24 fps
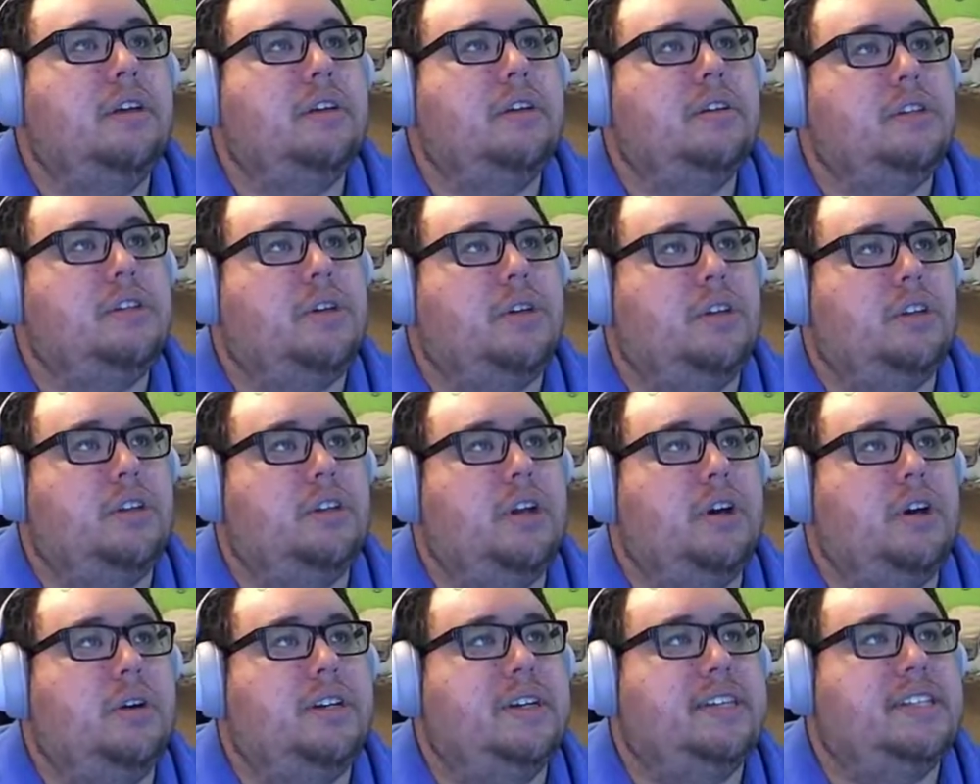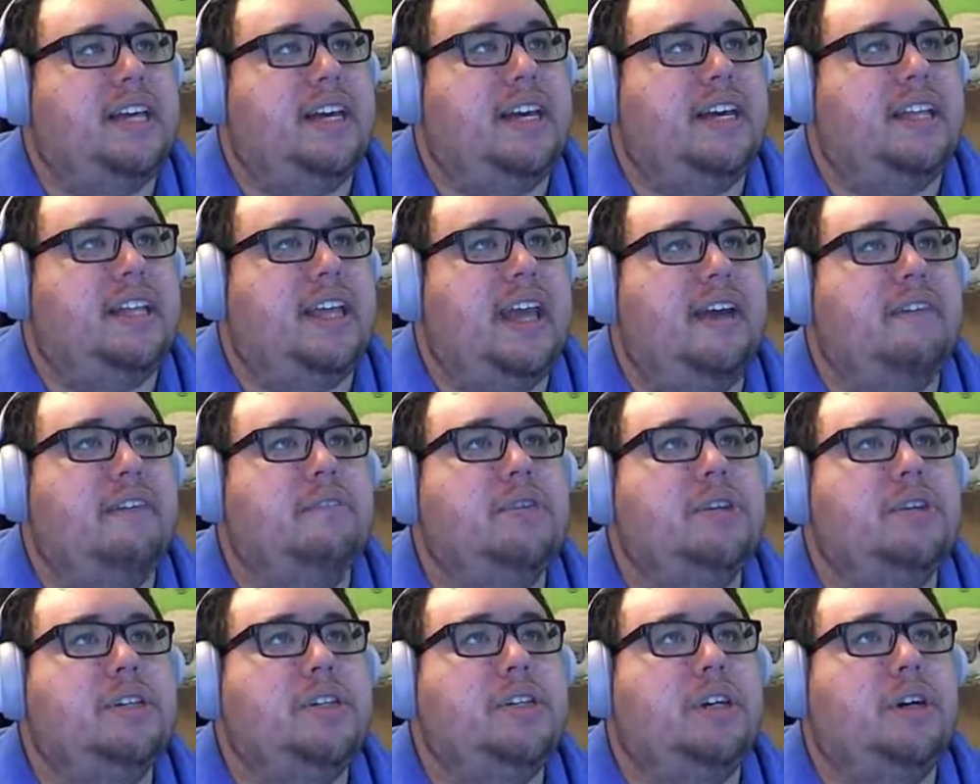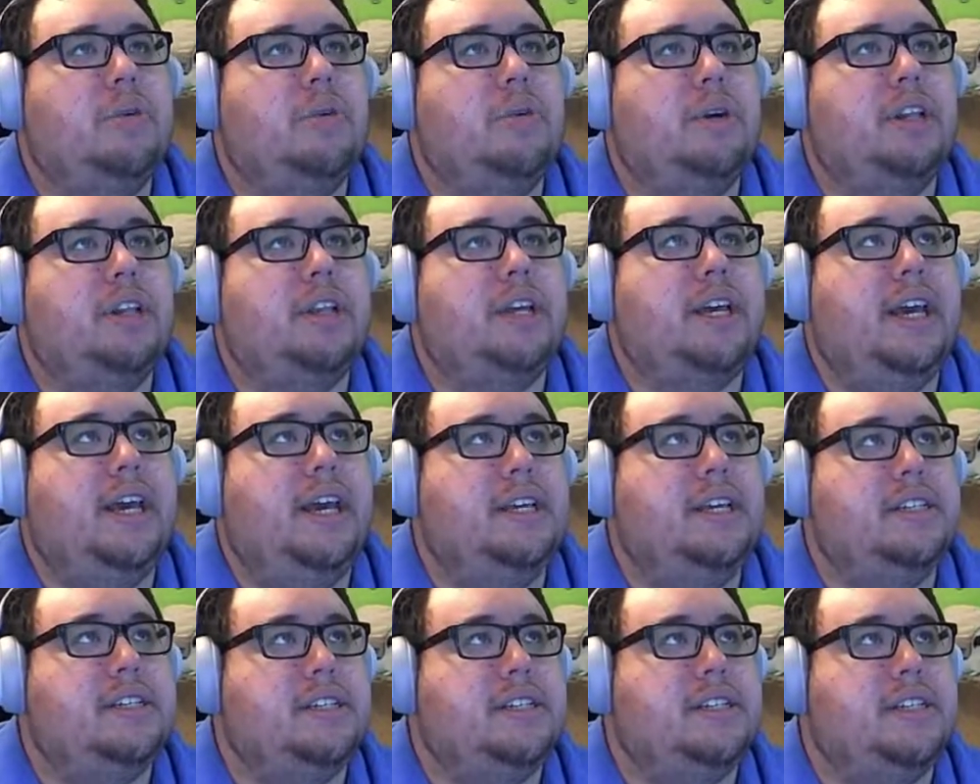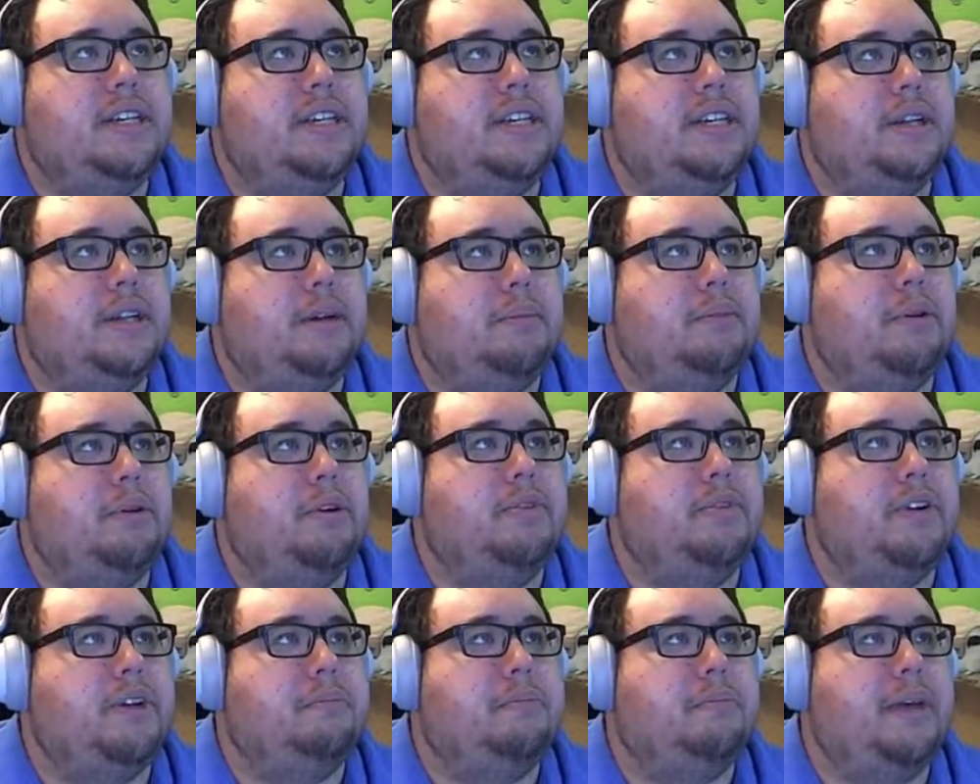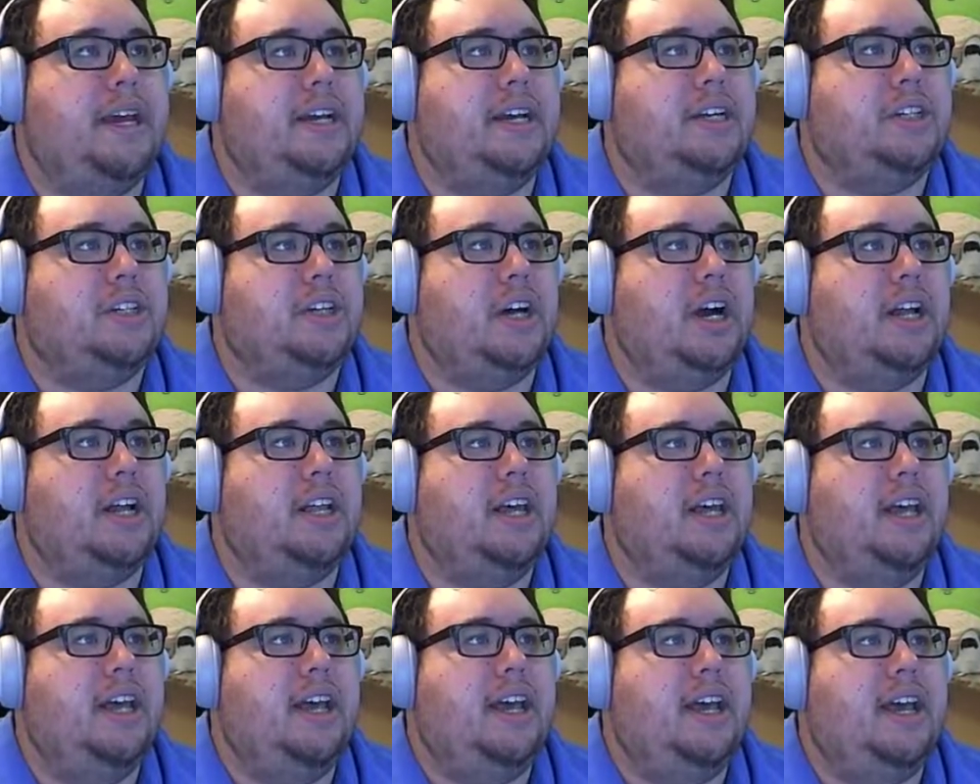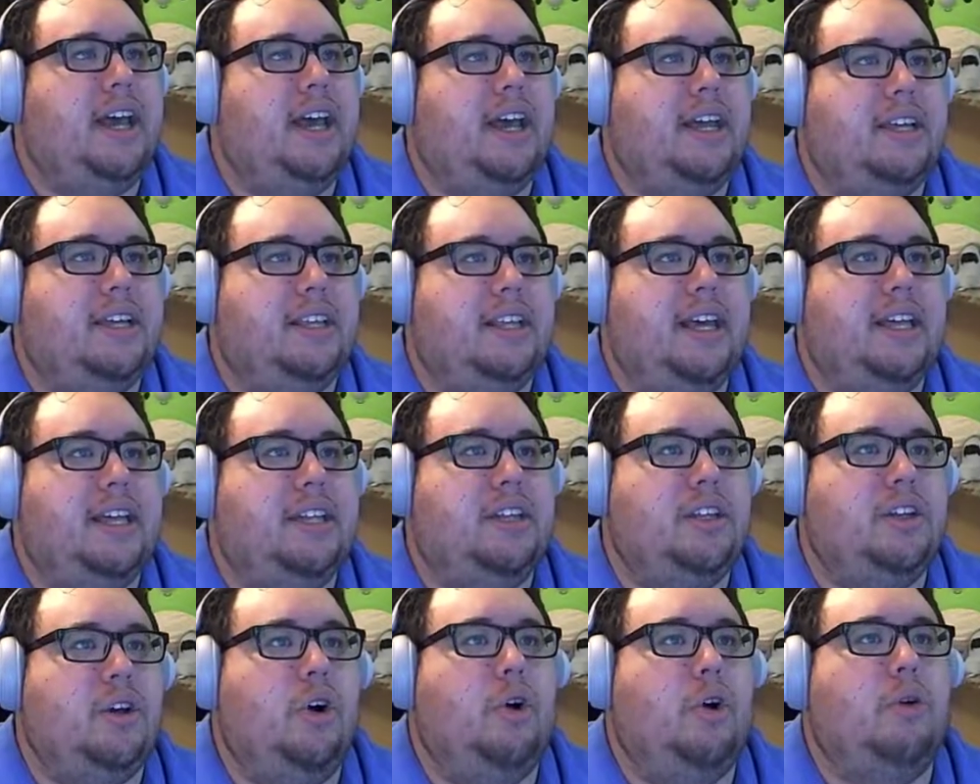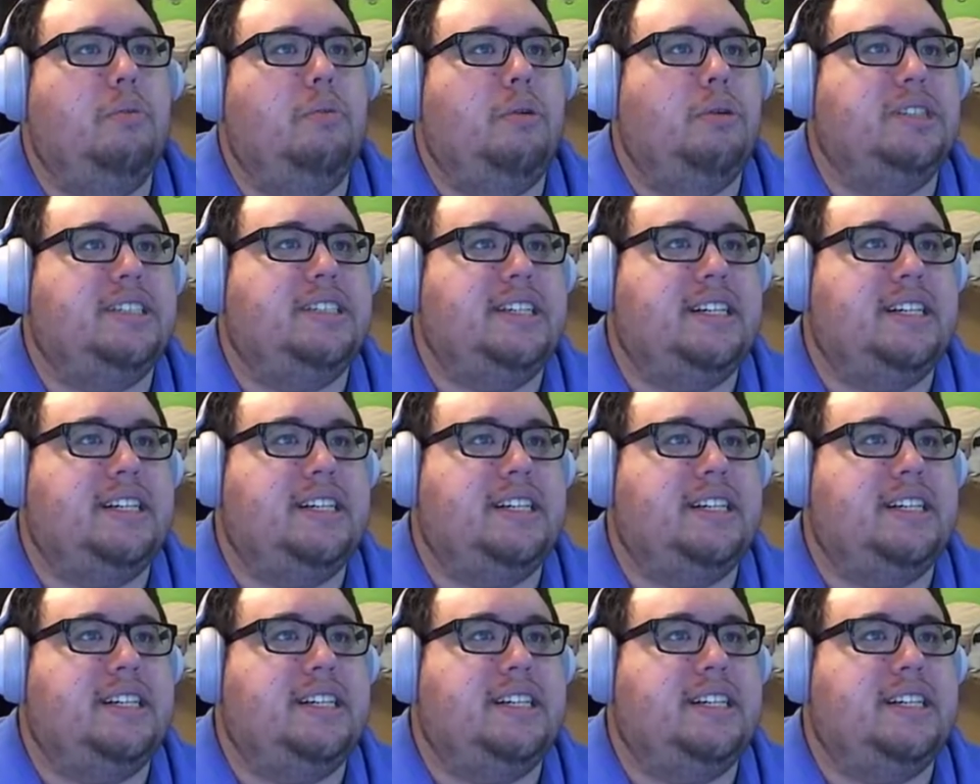So you'll notice that in every single one of the cases, he did a perfect bank shot, and it landed almost